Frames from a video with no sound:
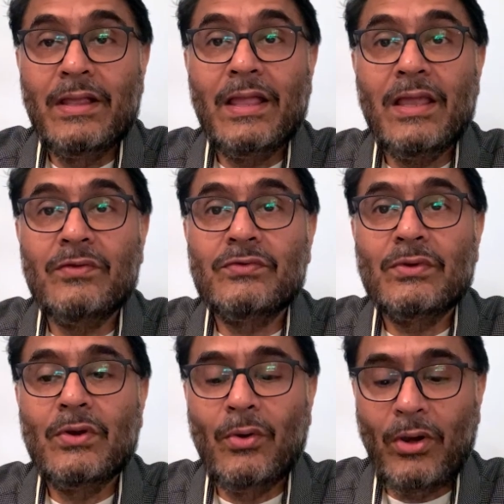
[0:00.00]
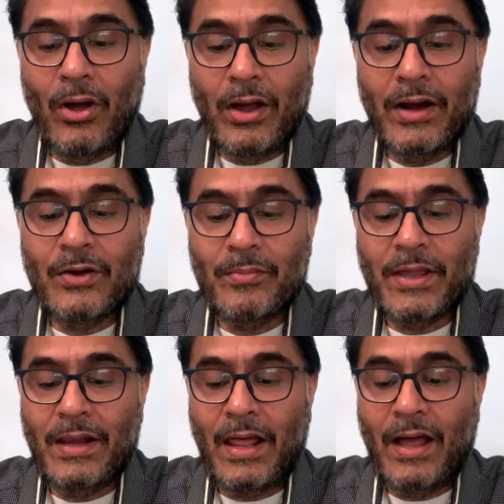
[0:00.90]
is no longer to
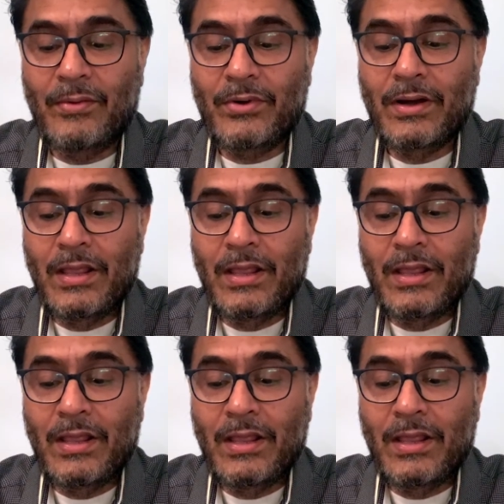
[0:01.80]
be allowed.